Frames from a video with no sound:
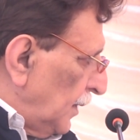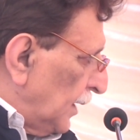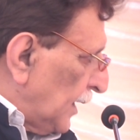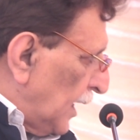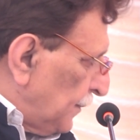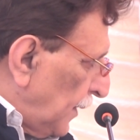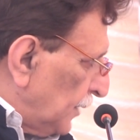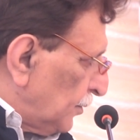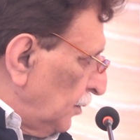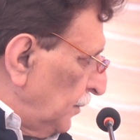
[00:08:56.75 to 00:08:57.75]
attached
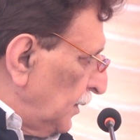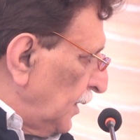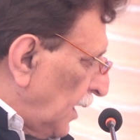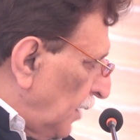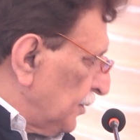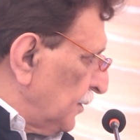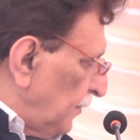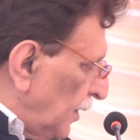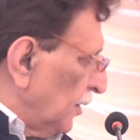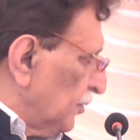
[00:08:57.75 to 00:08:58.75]
bathroom in their houses,
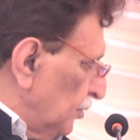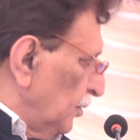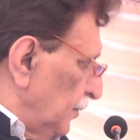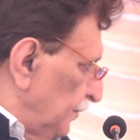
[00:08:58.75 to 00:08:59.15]
one or two.